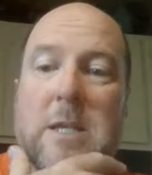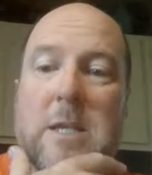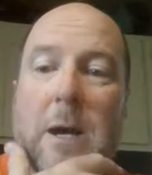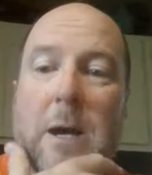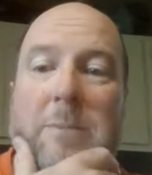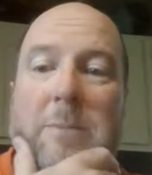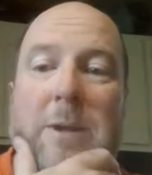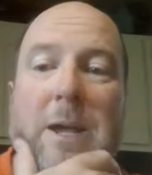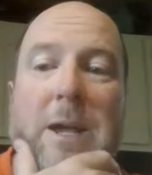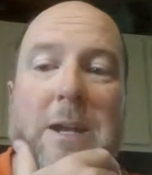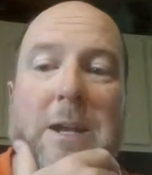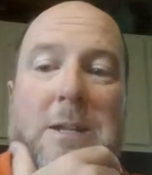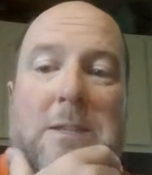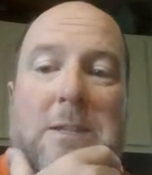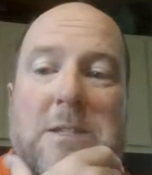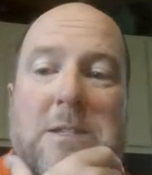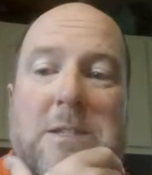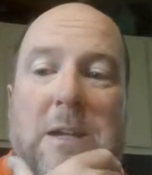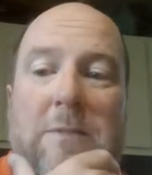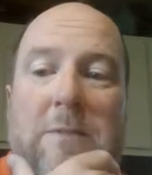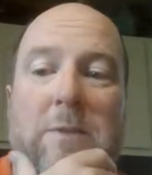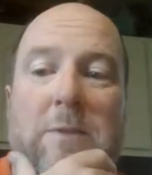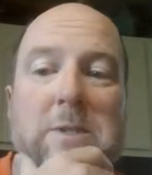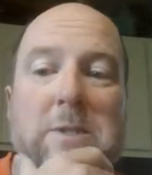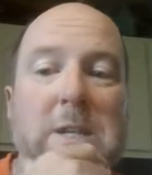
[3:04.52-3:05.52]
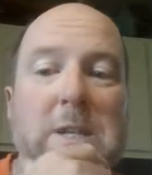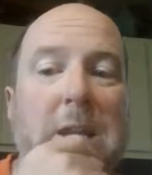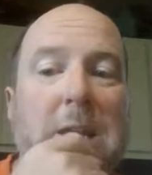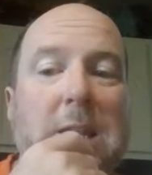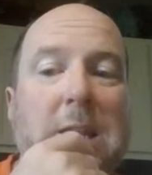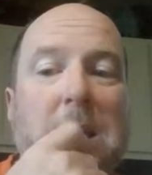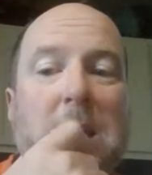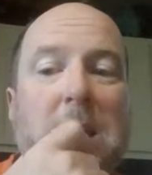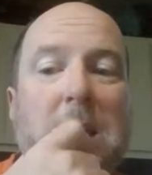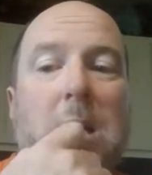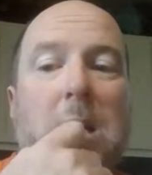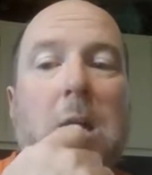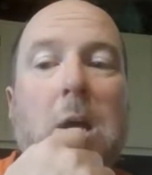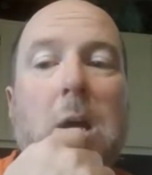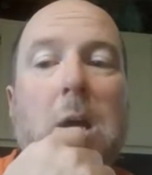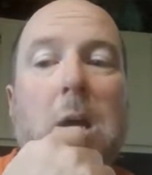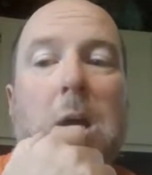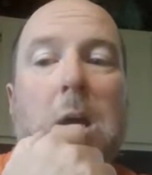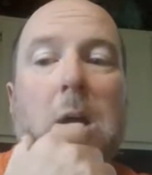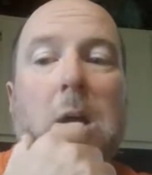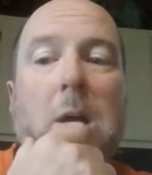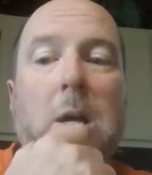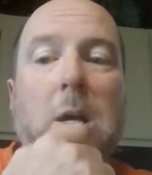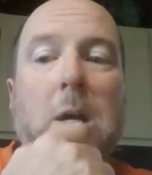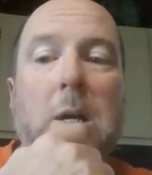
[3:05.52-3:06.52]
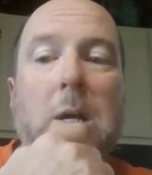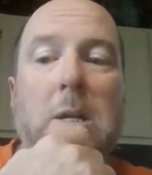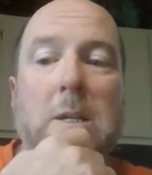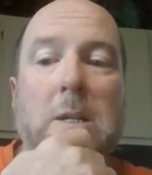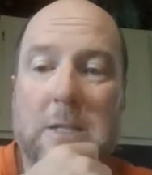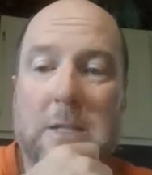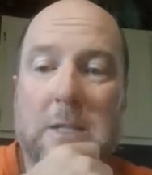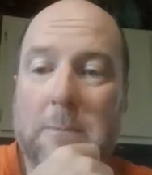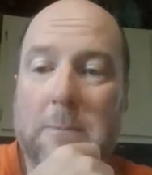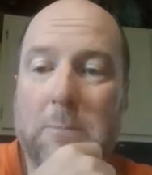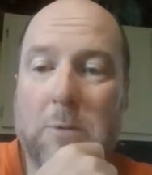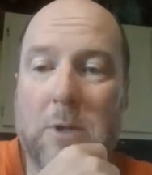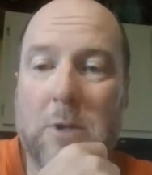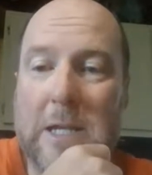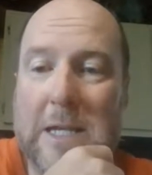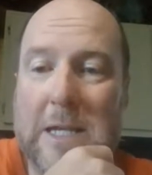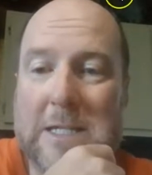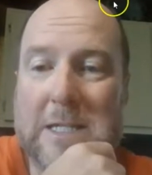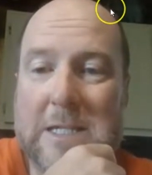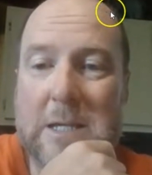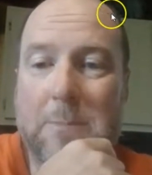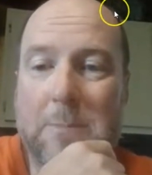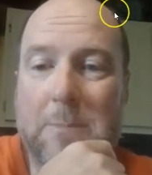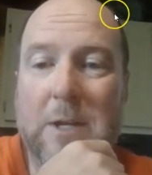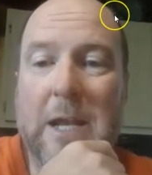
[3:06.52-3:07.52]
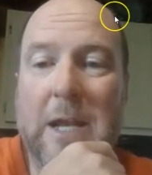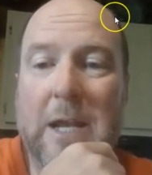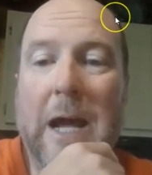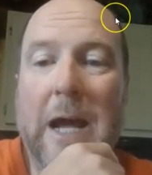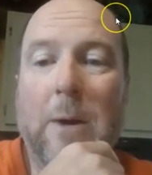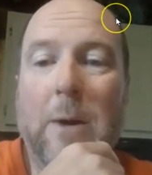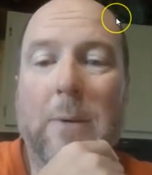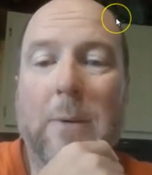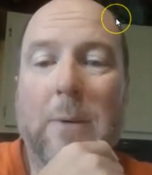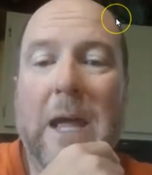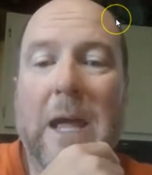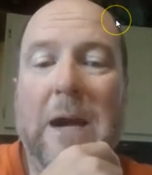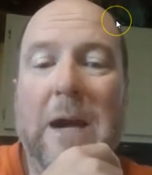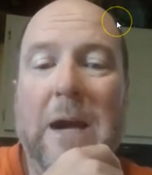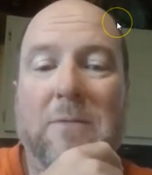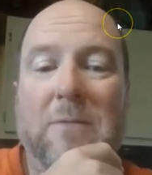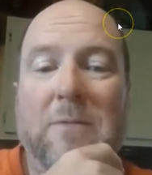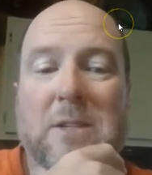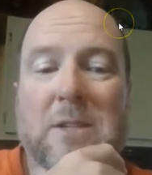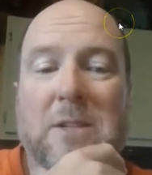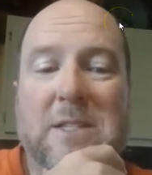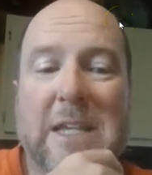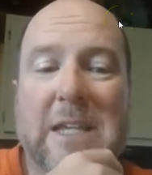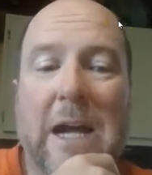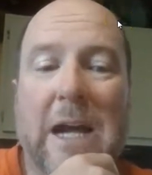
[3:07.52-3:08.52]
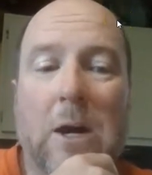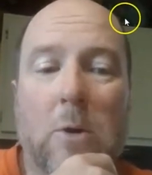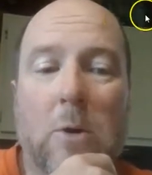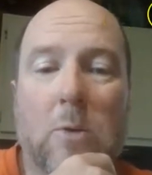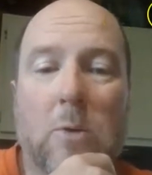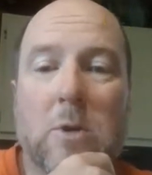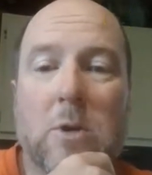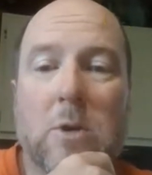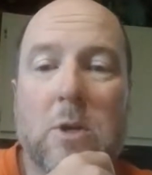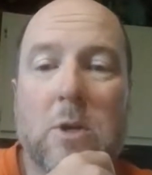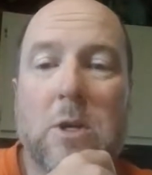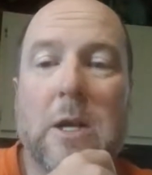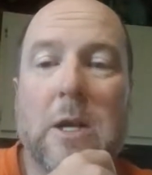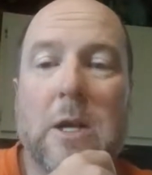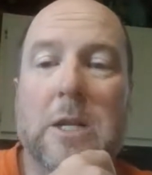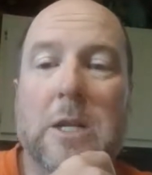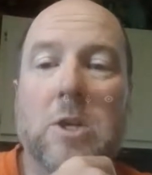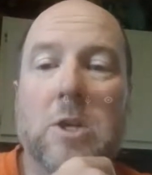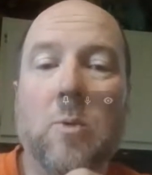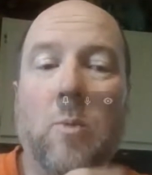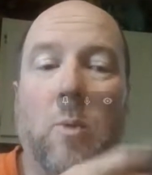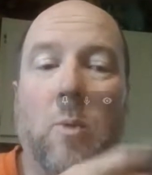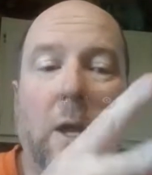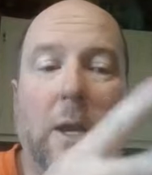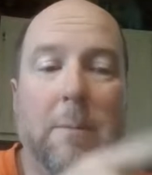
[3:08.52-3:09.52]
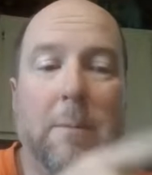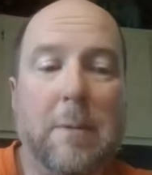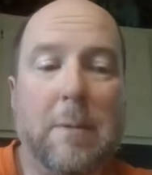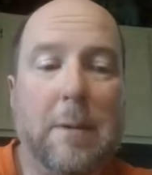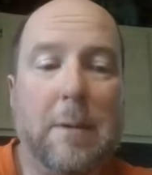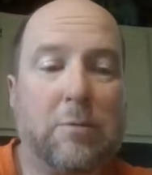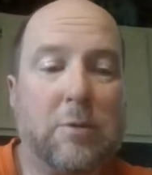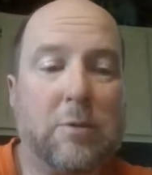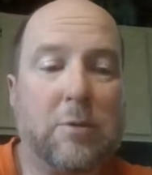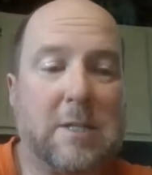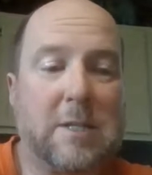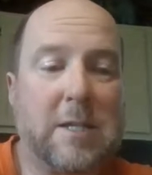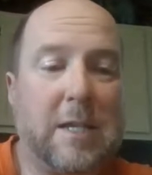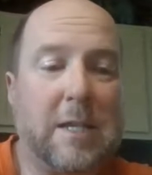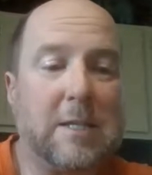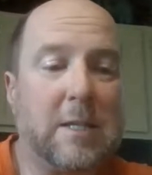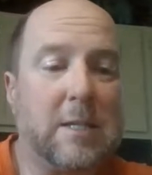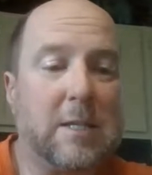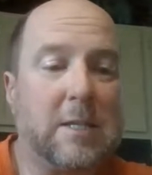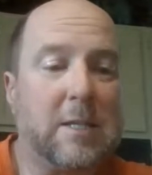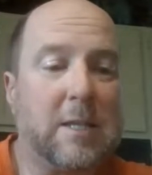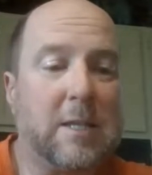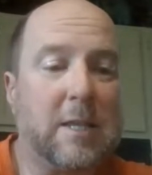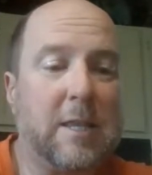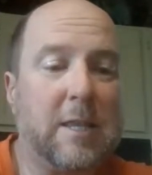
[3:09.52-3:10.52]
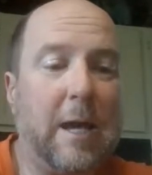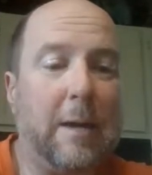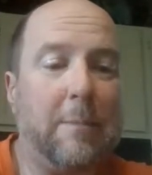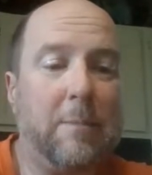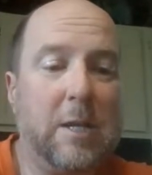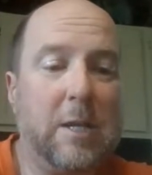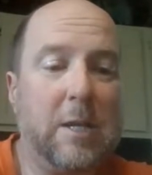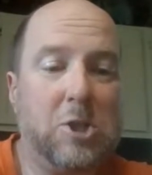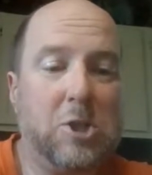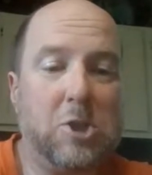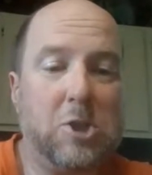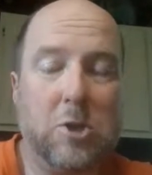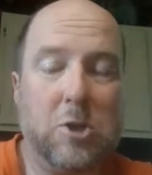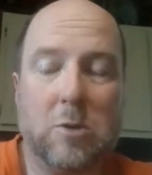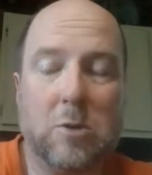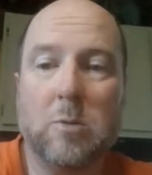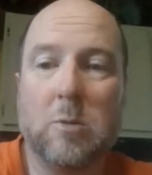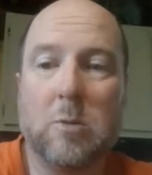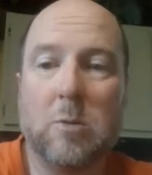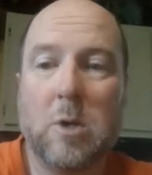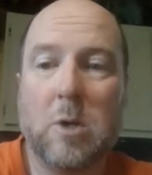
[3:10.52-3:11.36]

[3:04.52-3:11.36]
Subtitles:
update and see if there's anything simple and easy. But now we have the sound, and you want to be presenting to them issue,